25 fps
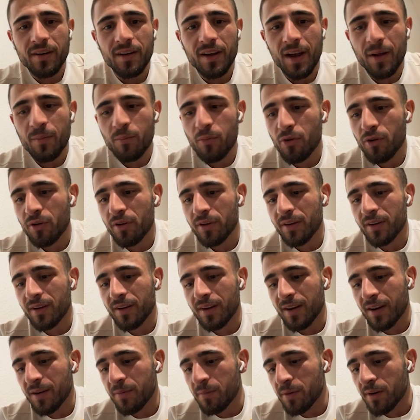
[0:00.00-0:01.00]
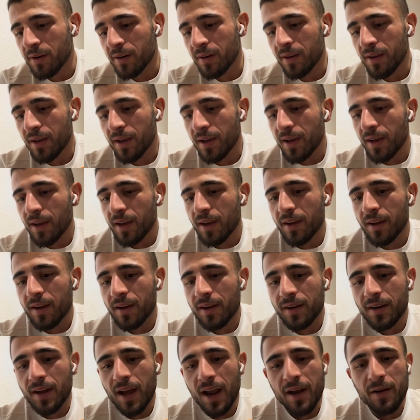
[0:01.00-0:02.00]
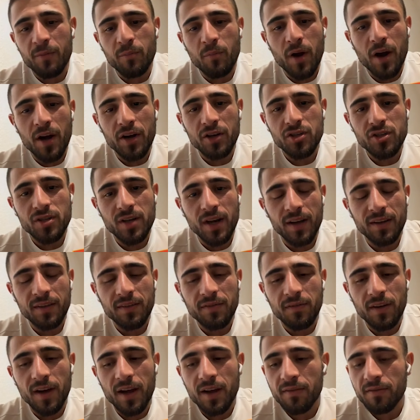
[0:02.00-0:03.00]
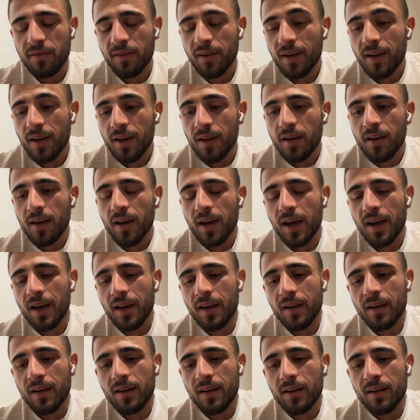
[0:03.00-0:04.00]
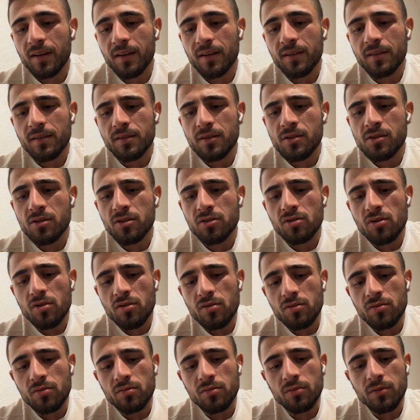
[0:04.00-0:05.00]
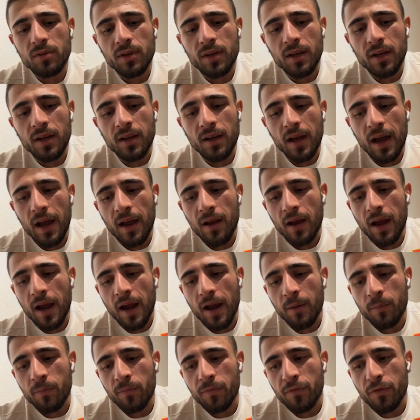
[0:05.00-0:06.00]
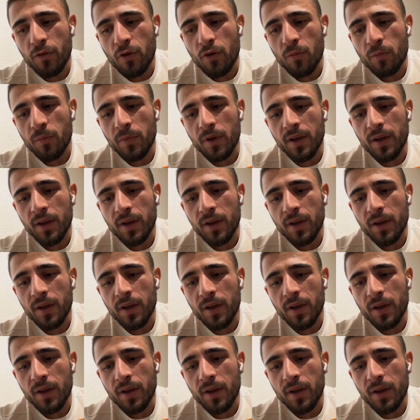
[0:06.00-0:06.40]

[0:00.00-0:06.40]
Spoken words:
I born in Erbil, 9 March 95, and I'm from